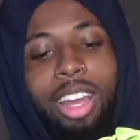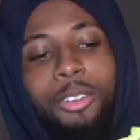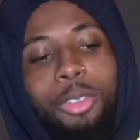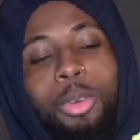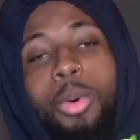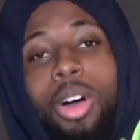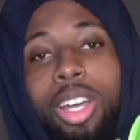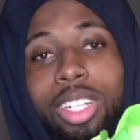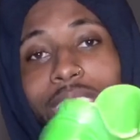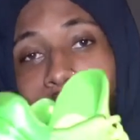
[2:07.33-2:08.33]
If you
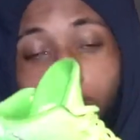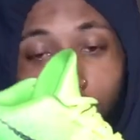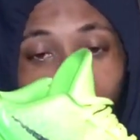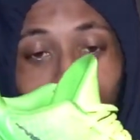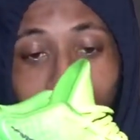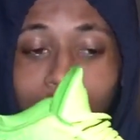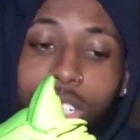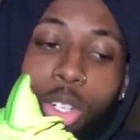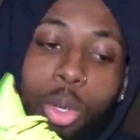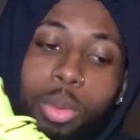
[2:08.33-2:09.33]
walk in the gym with these and
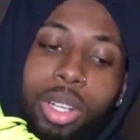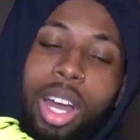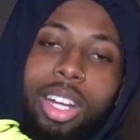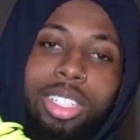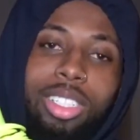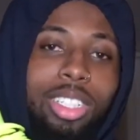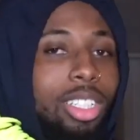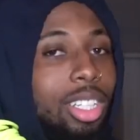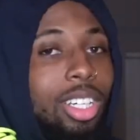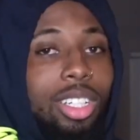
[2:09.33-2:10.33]
you're hooping, honestly,
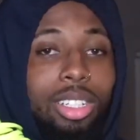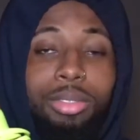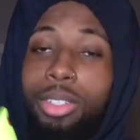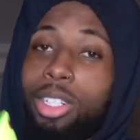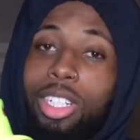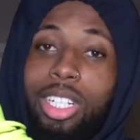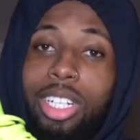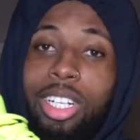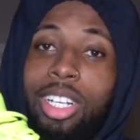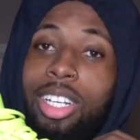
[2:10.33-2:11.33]
you look good, feel
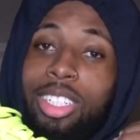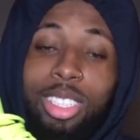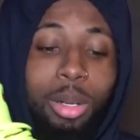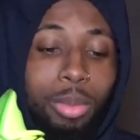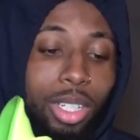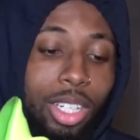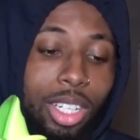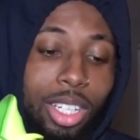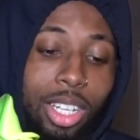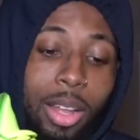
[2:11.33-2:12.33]
good, jump
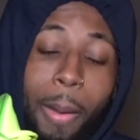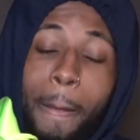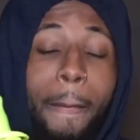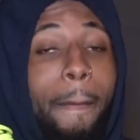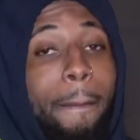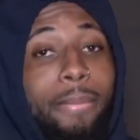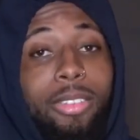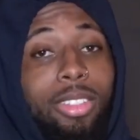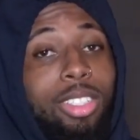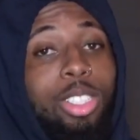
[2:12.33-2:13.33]
good.
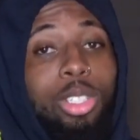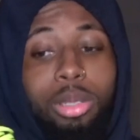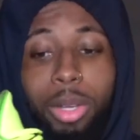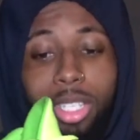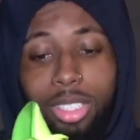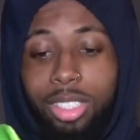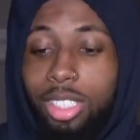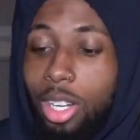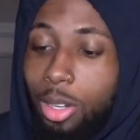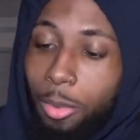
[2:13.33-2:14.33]
The shoe's amazing.
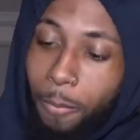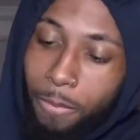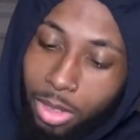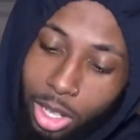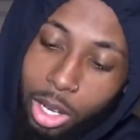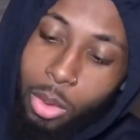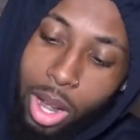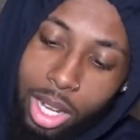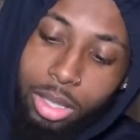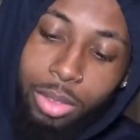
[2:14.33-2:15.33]
So
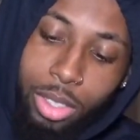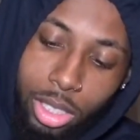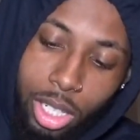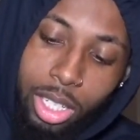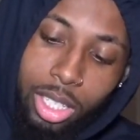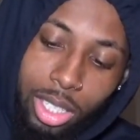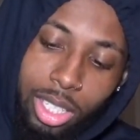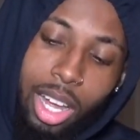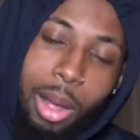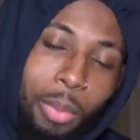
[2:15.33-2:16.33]
look-wise, for surely
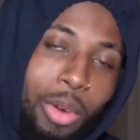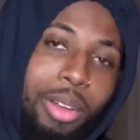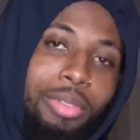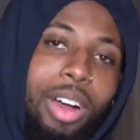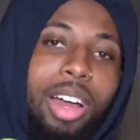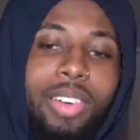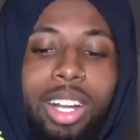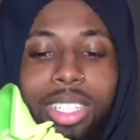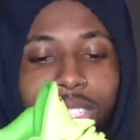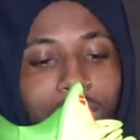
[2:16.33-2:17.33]
9.5
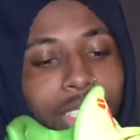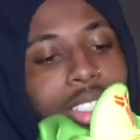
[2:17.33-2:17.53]
out of 10.